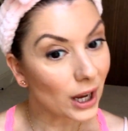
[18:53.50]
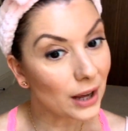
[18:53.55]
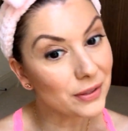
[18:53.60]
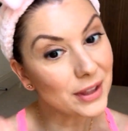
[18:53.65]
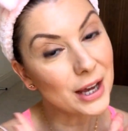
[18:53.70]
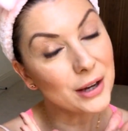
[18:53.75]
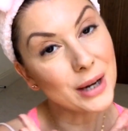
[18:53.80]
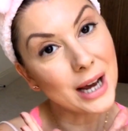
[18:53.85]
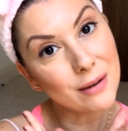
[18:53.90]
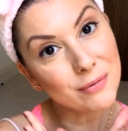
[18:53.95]

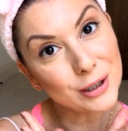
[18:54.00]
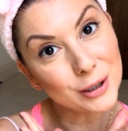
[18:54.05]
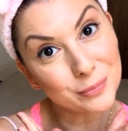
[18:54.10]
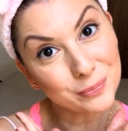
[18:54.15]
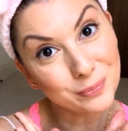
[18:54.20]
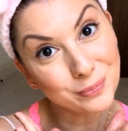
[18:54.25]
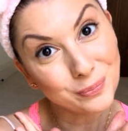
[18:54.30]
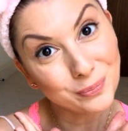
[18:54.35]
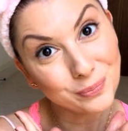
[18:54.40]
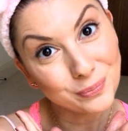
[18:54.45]
And there you have it.
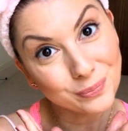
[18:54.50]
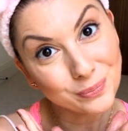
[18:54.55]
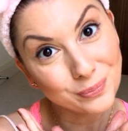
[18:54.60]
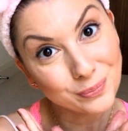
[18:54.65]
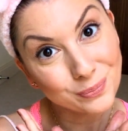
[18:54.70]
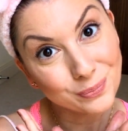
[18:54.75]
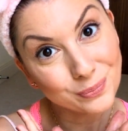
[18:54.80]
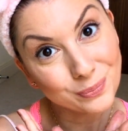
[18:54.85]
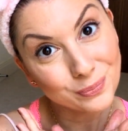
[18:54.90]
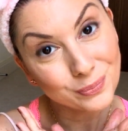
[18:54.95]

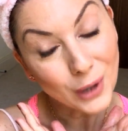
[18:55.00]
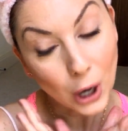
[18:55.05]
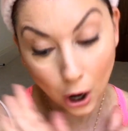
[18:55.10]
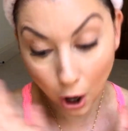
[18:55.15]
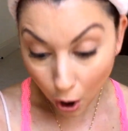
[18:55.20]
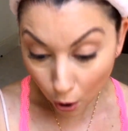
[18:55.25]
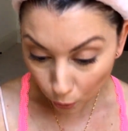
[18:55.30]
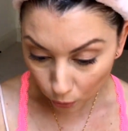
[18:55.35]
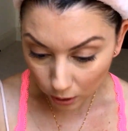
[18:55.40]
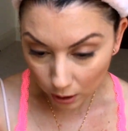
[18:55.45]

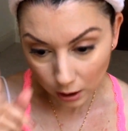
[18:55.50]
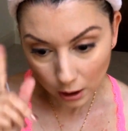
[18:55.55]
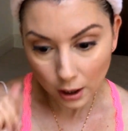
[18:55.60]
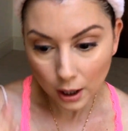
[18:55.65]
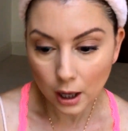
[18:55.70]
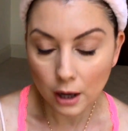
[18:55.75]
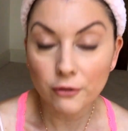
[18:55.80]
Oh,